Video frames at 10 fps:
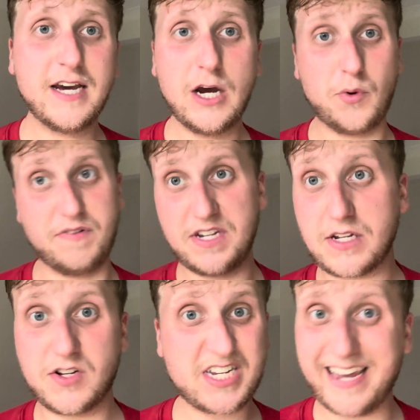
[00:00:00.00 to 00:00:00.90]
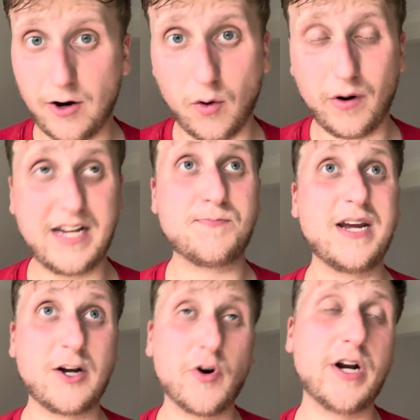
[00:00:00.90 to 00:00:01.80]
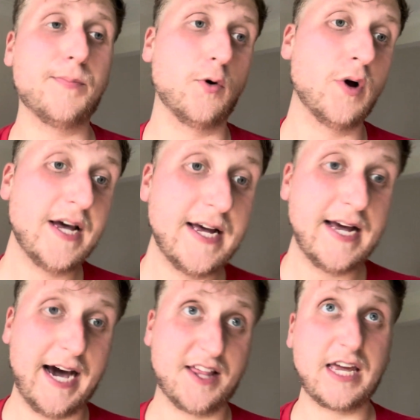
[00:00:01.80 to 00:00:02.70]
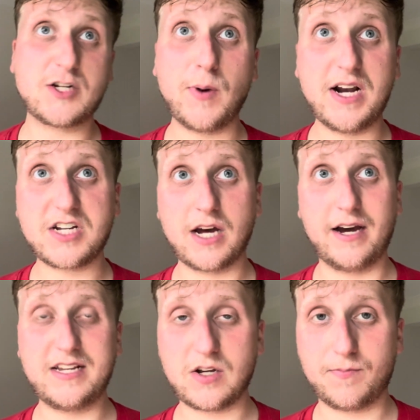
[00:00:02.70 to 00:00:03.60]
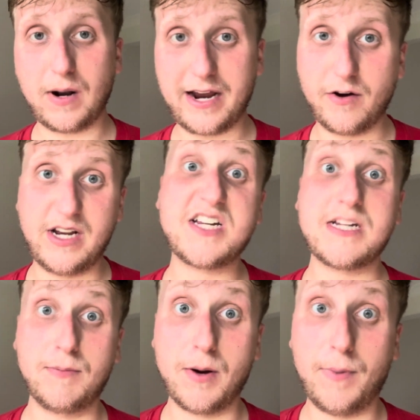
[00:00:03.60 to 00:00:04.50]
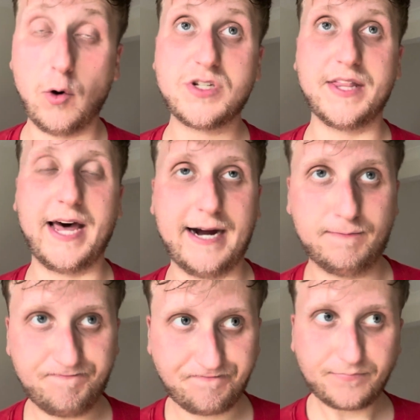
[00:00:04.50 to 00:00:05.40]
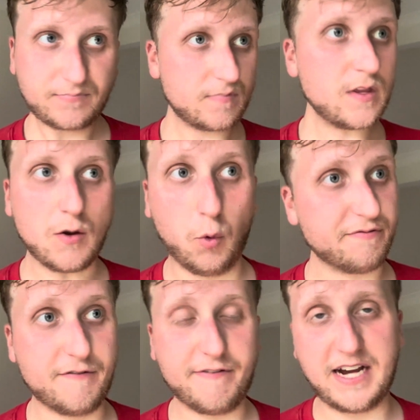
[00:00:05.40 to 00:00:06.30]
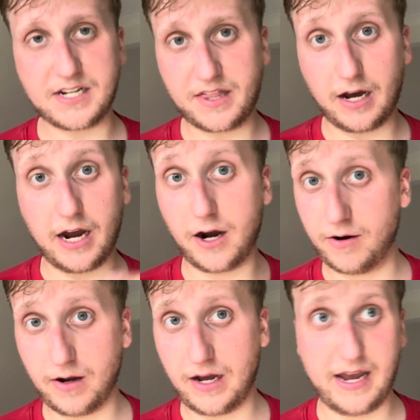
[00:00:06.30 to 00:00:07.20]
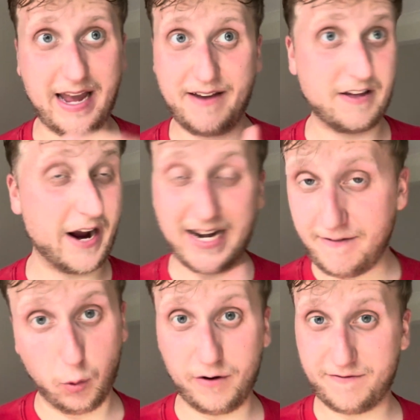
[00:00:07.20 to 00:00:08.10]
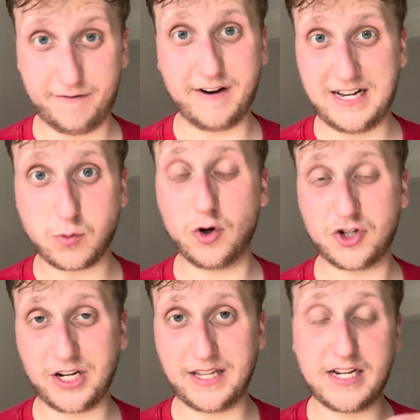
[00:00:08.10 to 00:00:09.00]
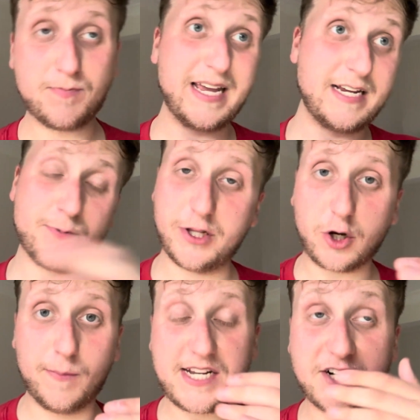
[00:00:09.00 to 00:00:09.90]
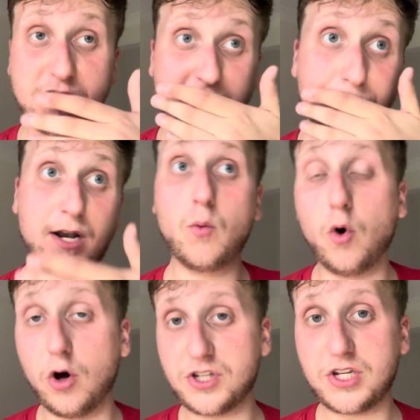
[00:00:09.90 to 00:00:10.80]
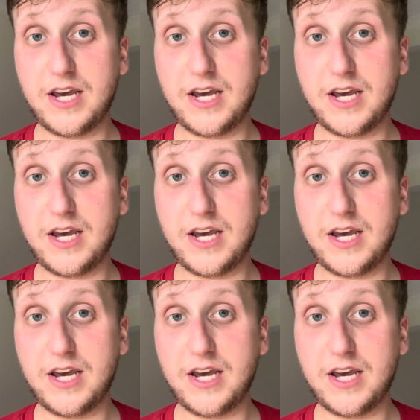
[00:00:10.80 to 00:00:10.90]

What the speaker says: with his skill has been incredible. And I think Ismaïla Sarr is a player in a similar mould to that. Watford fans, I hope, if there are any Watford fans watching this, please put in the comment section down below what